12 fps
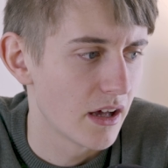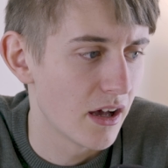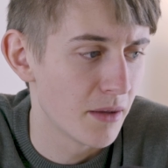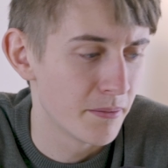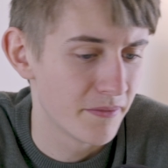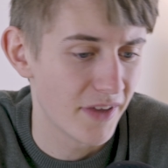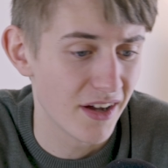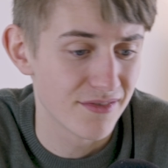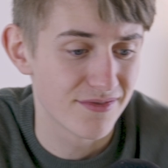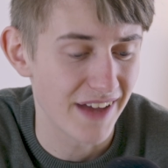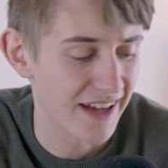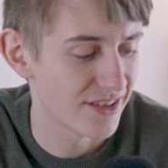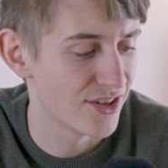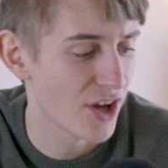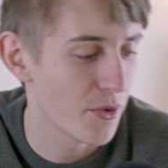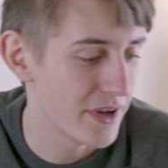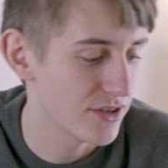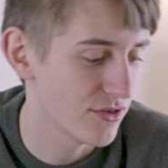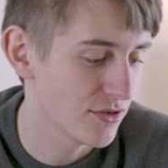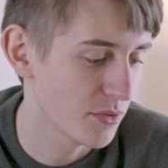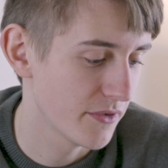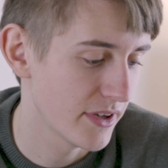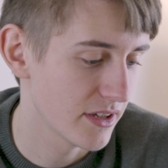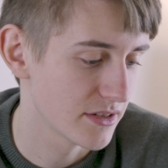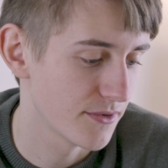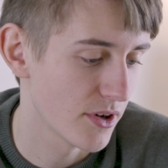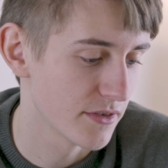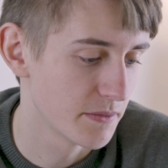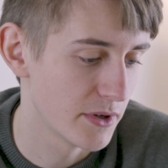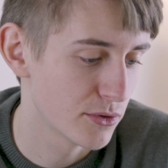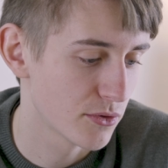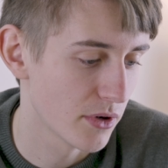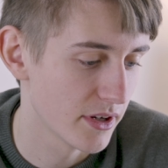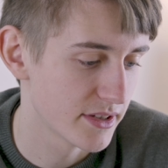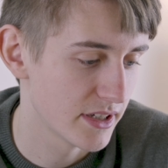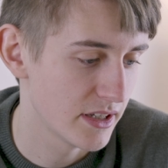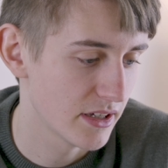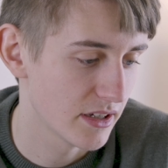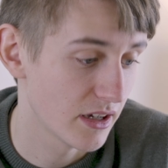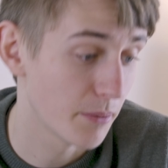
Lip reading: I've had no issues with it as far as build quality,